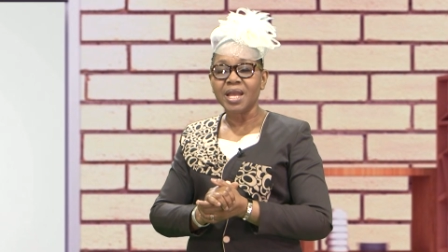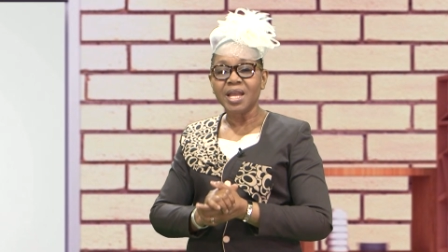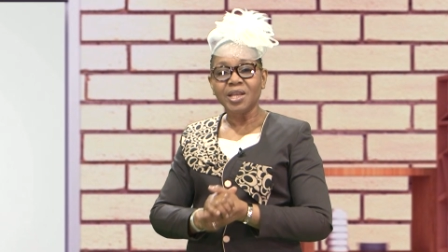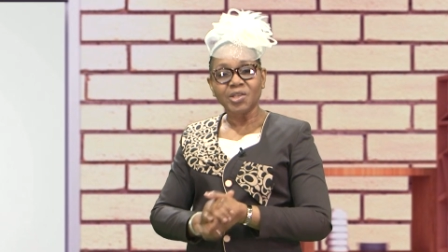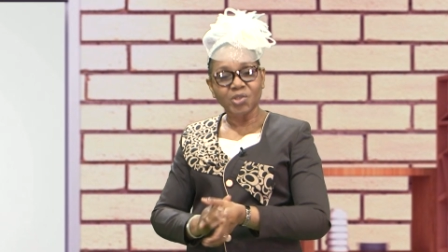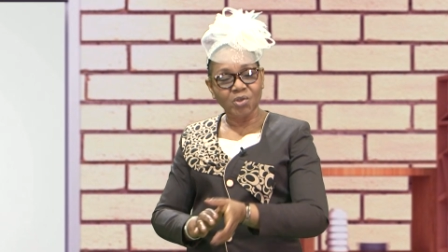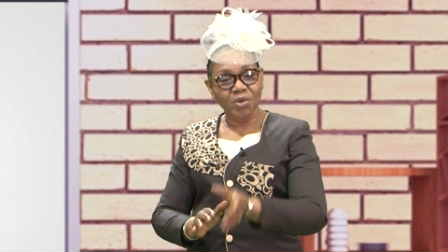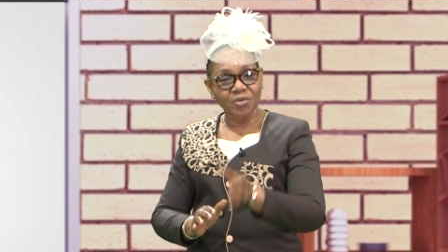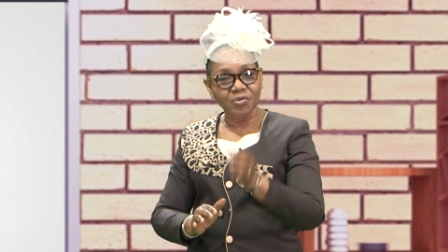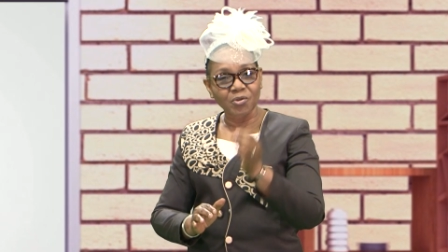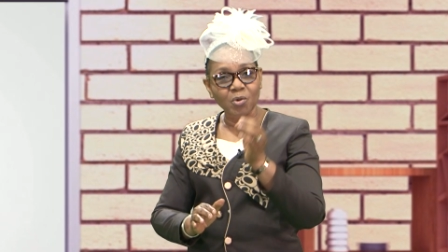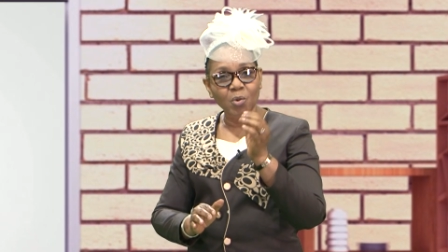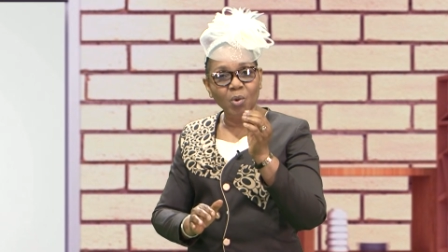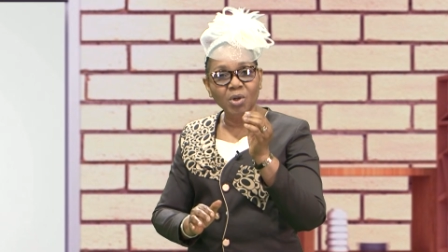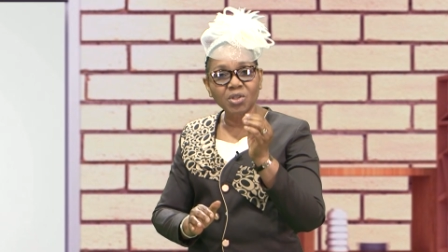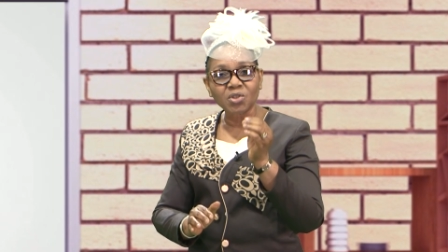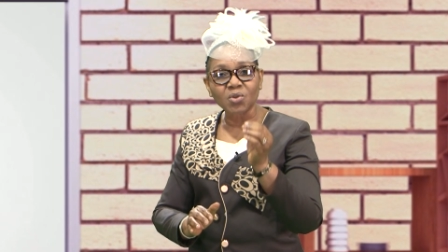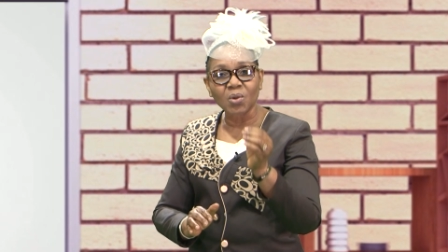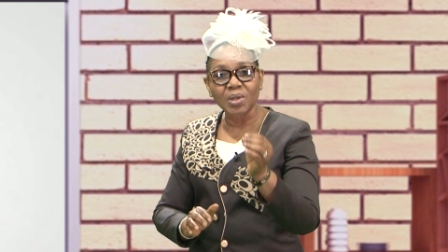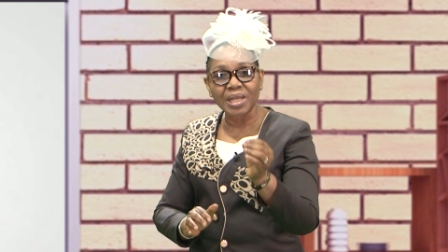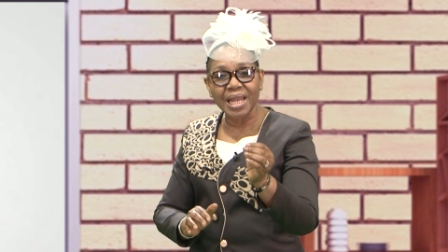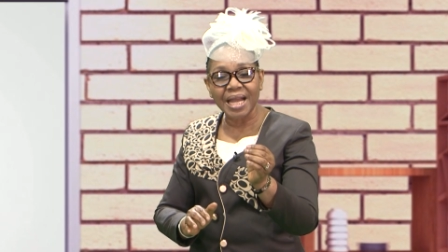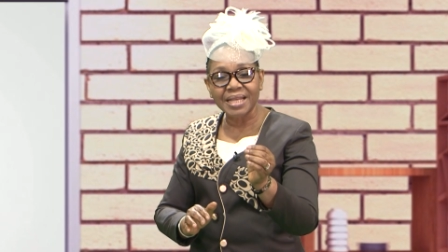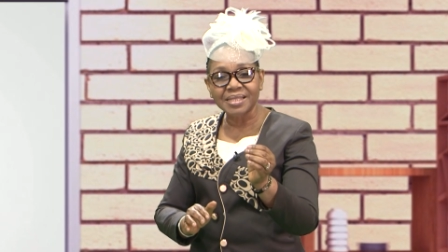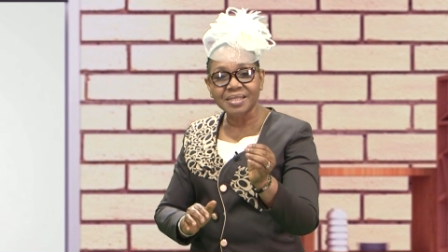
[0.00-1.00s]
So if you want
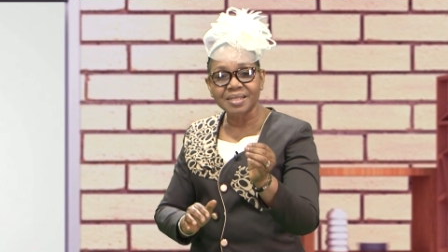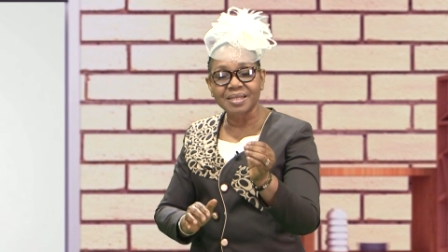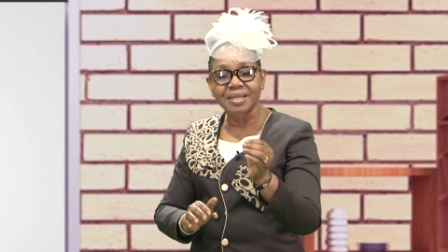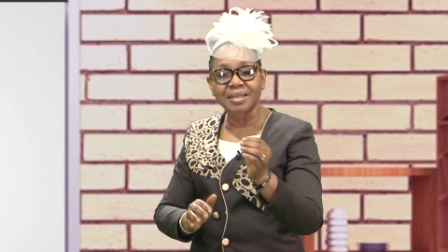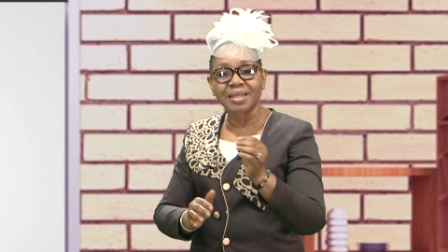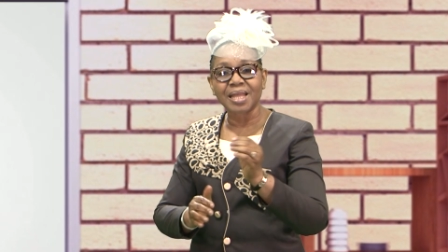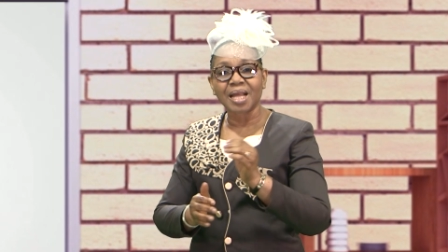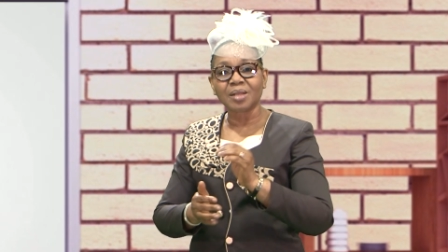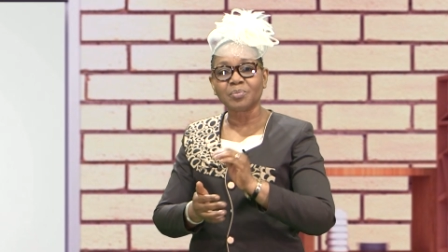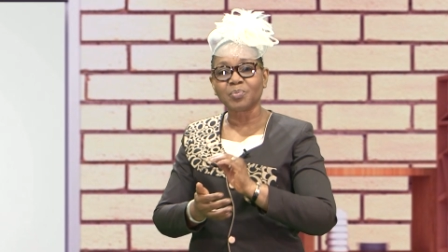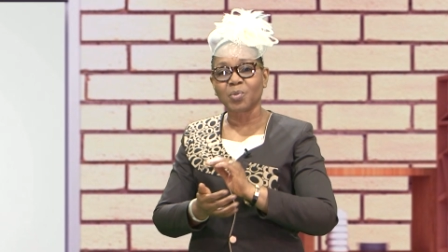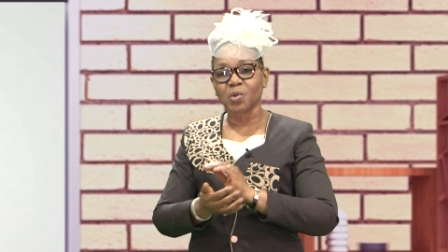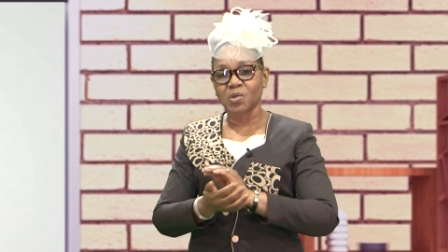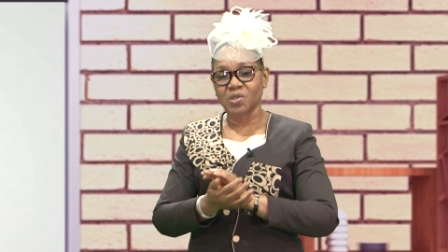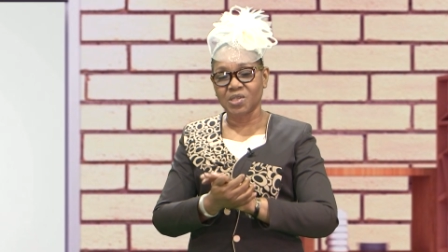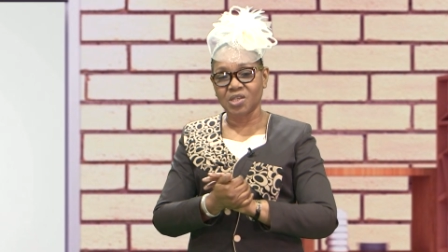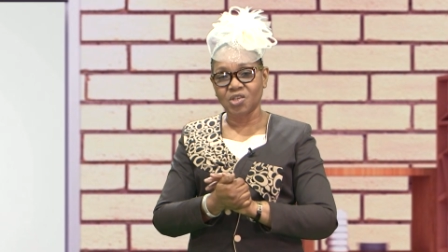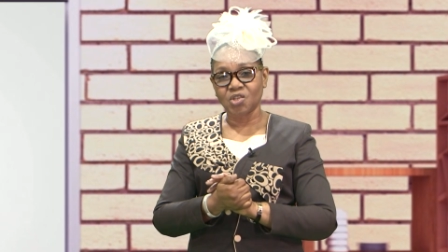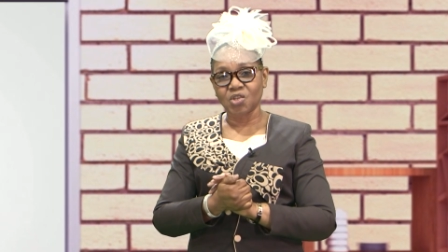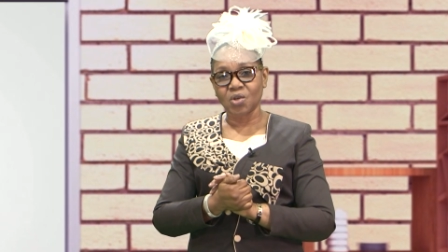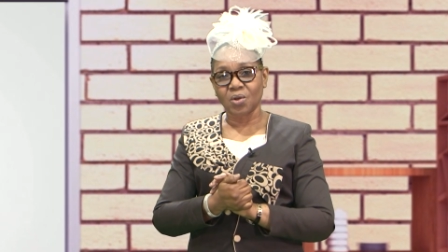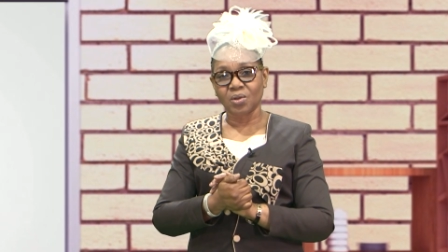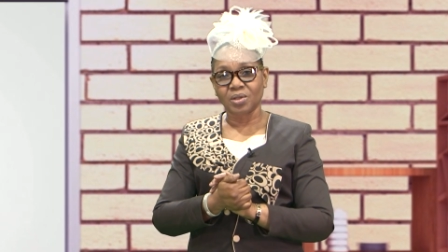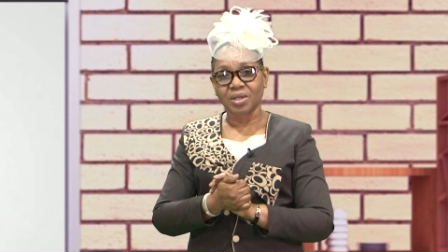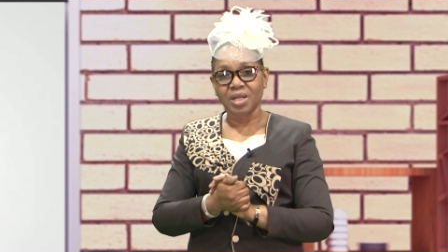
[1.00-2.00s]
to last in that
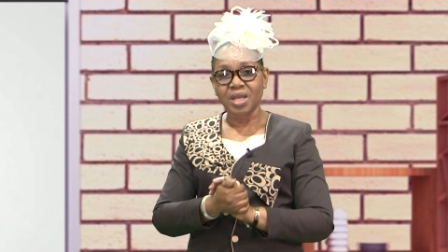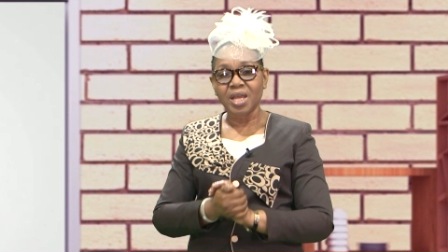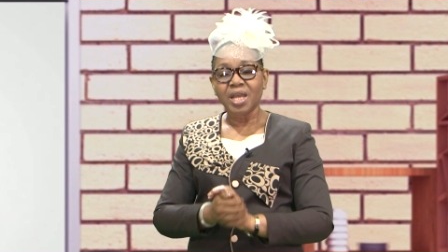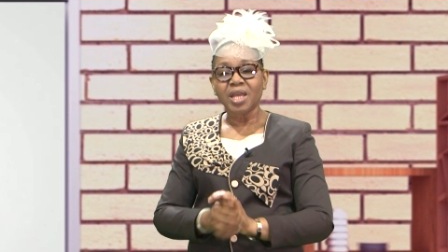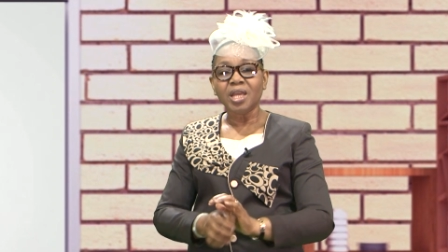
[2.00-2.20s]
position,